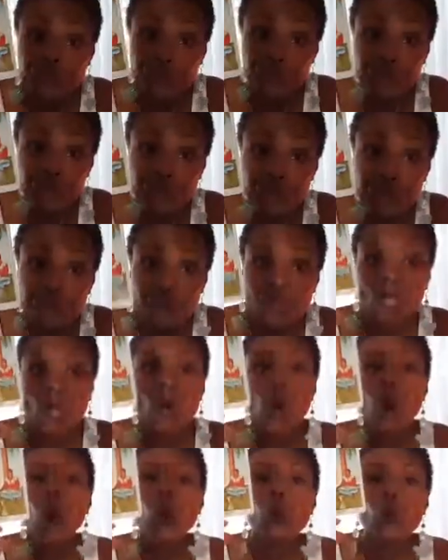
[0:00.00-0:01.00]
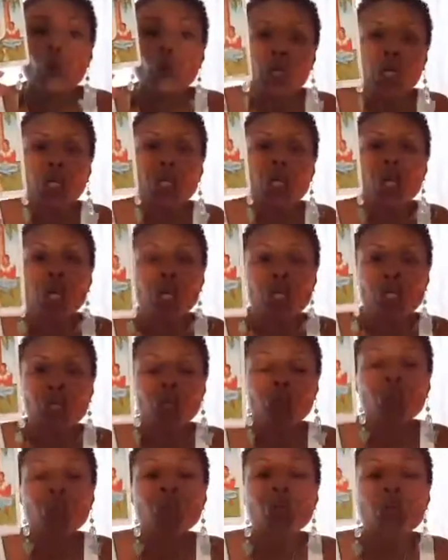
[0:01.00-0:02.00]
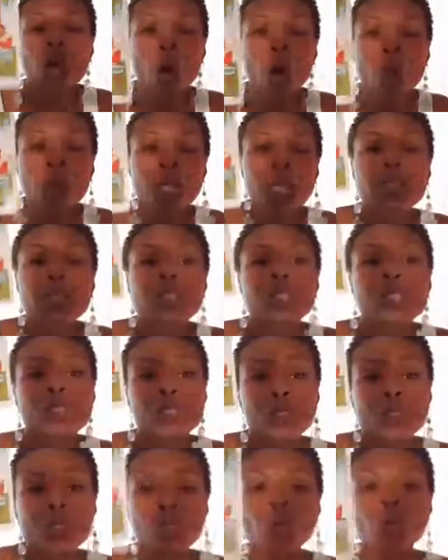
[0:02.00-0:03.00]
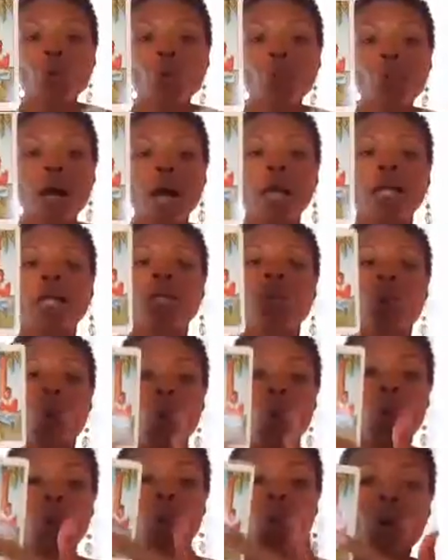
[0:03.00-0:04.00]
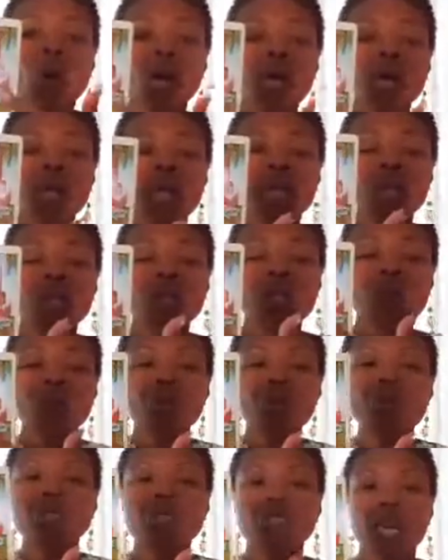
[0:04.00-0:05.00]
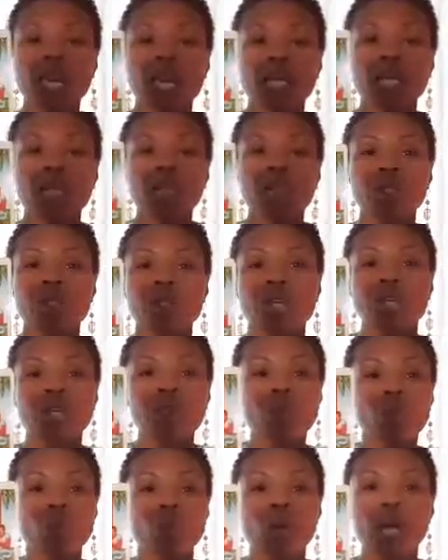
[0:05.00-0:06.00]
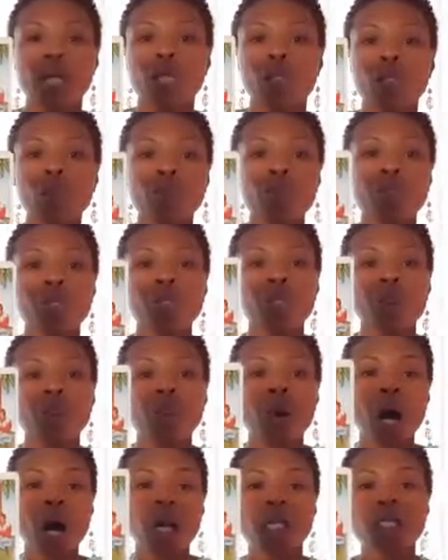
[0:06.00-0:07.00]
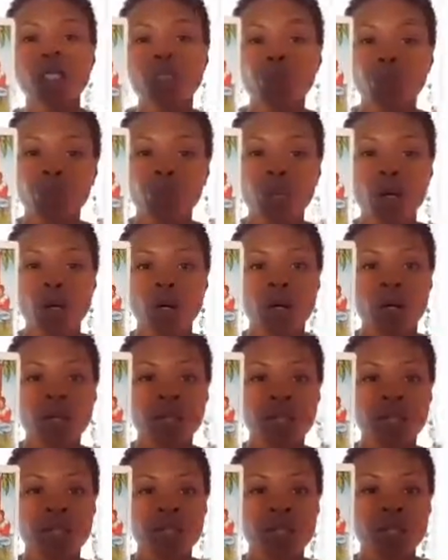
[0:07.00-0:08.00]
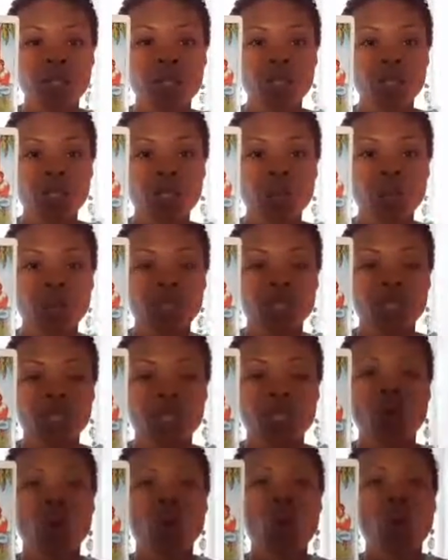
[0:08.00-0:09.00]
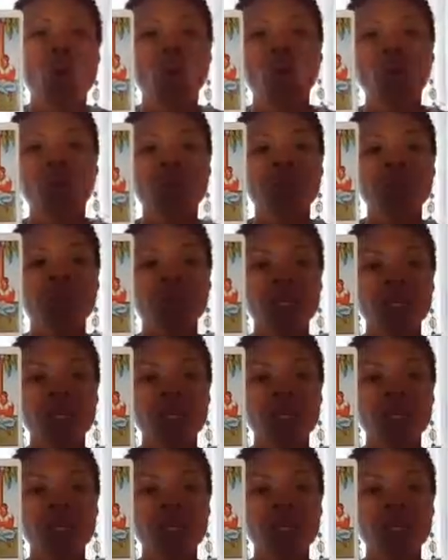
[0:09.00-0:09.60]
do? What are you going to do about it? What can you change in the way you respond to an unfair situation or the